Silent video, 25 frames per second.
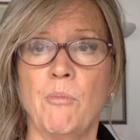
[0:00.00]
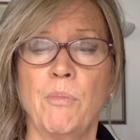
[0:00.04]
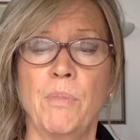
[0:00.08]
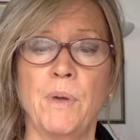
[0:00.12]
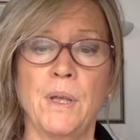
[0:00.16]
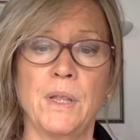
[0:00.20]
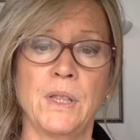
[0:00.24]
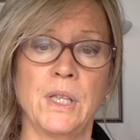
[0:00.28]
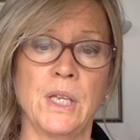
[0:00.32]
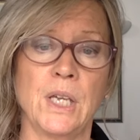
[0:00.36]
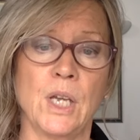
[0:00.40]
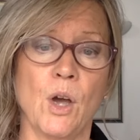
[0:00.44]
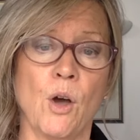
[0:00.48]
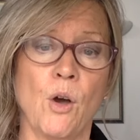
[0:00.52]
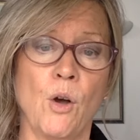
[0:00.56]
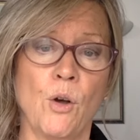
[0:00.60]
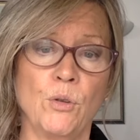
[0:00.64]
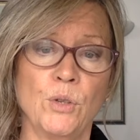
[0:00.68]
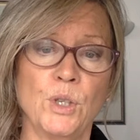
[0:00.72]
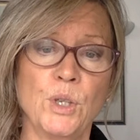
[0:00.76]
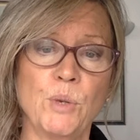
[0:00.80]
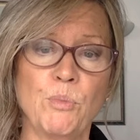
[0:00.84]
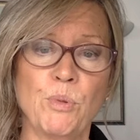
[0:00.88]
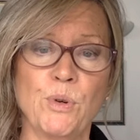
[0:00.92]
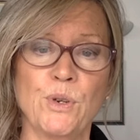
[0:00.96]
But the
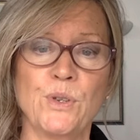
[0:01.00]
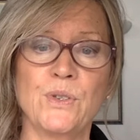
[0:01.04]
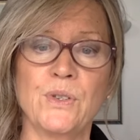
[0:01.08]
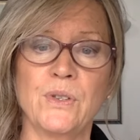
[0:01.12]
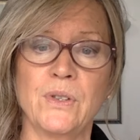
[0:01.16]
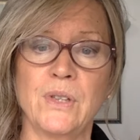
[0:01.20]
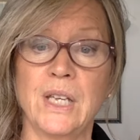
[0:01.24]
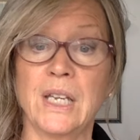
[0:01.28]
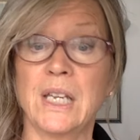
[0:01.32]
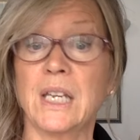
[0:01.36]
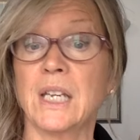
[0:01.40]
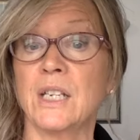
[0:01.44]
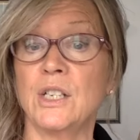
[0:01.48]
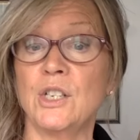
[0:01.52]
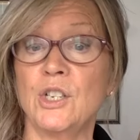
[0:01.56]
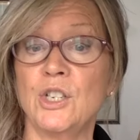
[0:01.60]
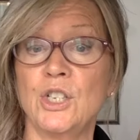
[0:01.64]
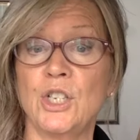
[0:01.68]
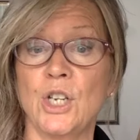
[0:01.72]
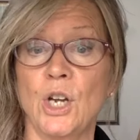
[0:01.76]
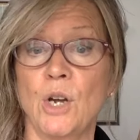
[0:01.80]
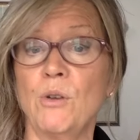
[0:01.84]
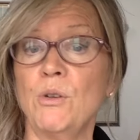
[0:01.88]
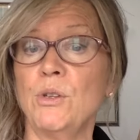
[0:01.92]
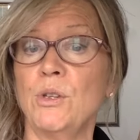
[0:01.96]
only person that can
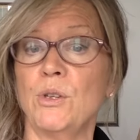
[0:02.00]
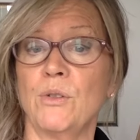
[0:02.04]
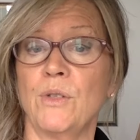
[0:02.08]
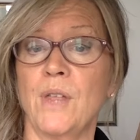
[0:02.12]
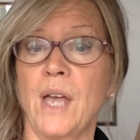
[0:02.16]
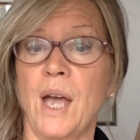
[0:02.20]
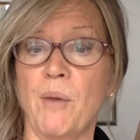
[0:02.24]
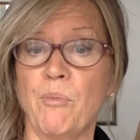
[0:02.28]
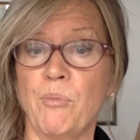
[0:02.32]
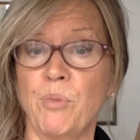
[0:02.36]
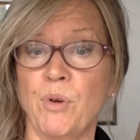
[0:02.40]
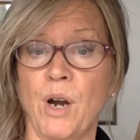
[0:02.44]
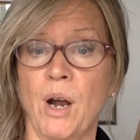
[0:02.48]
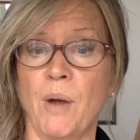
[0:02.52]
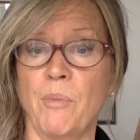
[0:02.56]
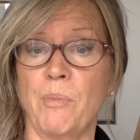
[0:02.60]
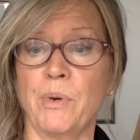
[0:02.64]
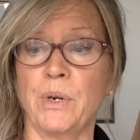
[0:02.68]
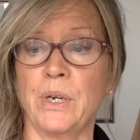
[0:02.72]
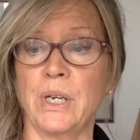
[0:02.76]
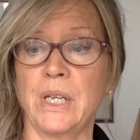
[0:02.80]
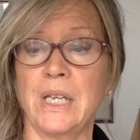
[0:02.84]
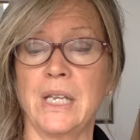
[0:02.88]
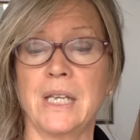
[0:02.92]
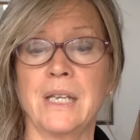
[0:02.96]
show you that
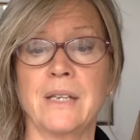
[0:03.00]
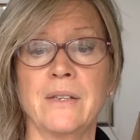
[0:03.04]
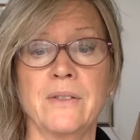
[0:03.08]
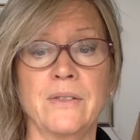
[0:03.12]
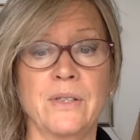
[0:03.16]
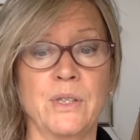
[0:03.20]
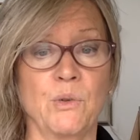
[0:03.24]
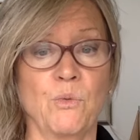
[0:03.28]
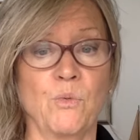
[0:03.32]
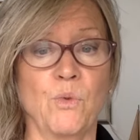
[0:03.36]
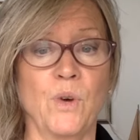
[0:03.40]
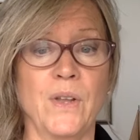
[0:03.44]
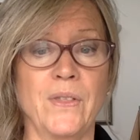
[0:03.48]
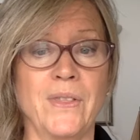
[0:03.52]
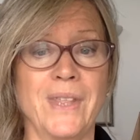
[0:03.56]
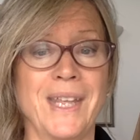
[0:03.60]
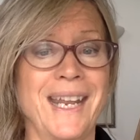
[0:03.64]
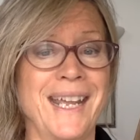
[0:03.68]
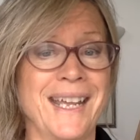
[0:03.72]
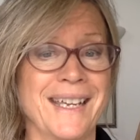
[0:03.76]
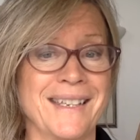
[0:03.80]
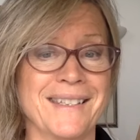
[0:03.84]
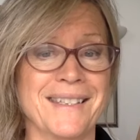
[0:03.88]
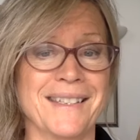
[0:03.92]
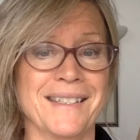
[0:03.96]
property is the one that
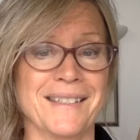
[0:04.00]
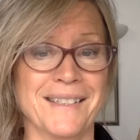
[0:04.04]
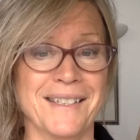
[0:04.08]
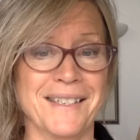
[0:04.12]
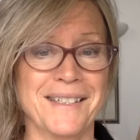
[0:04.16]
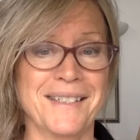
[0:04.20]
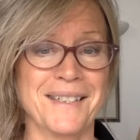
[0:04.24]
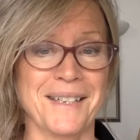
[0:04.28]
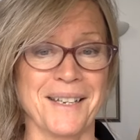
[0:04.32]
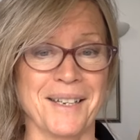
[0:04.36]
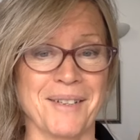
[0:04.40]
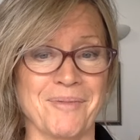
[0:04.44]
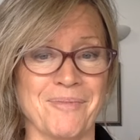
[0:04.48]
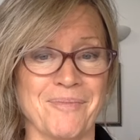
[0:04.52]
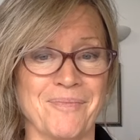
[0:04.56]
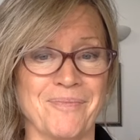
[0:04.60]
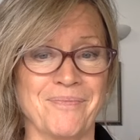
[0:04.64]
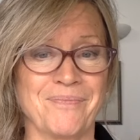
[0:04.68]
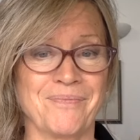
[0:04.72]
has a listing.